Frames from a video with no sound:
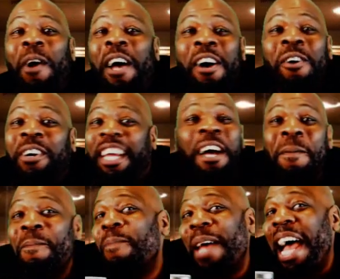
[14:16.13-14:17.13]

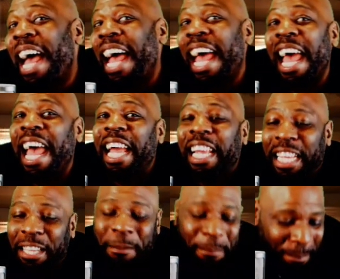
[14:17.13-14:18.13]
Welcome
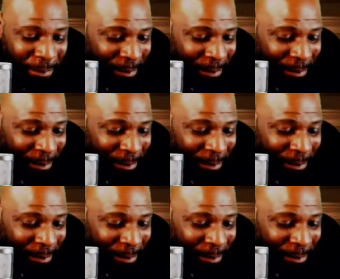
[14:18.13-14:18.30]
back.